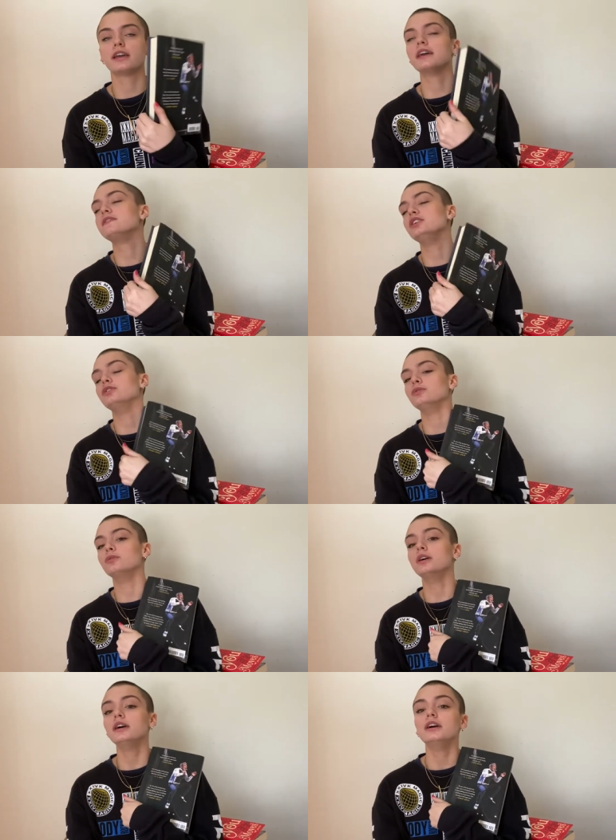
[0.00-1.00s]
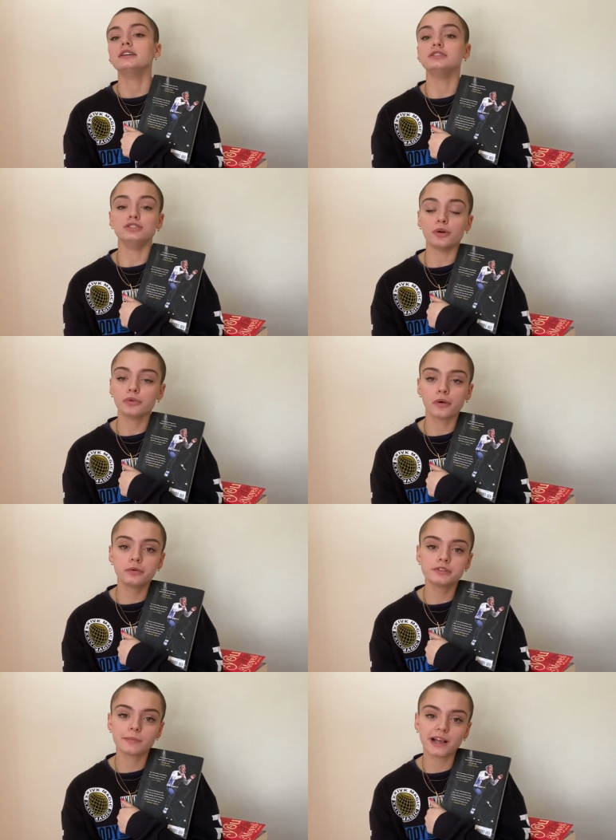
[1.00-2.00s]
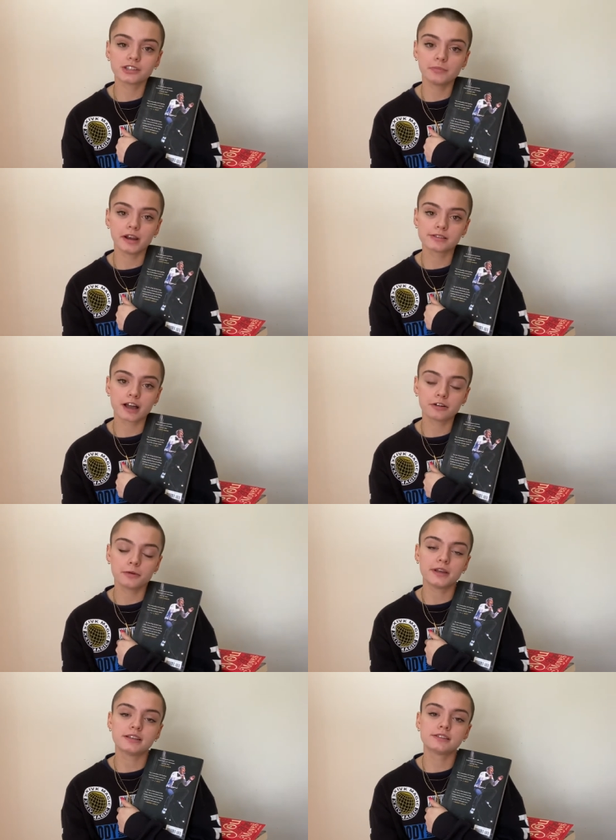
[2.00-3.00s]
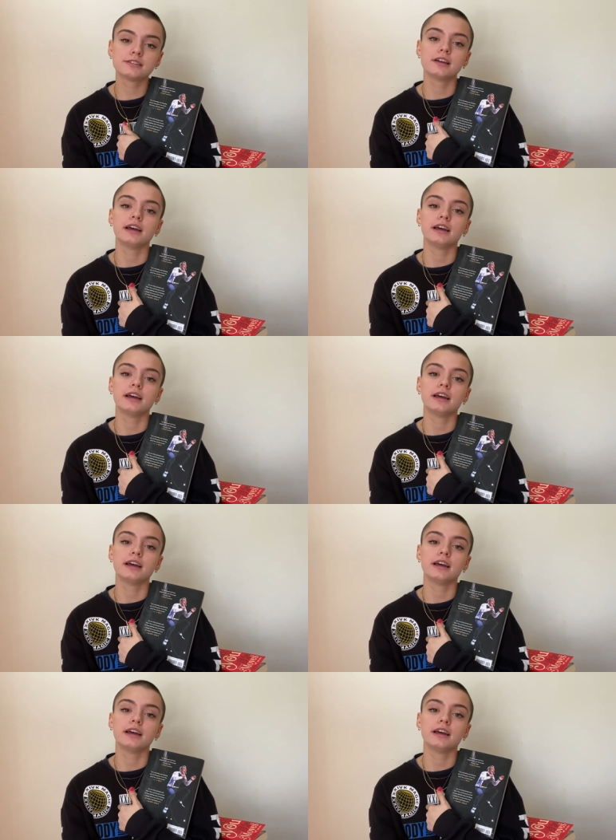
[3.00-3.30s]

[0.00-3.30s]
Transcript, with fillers: If you don't know who Sebastian Maniscalco is,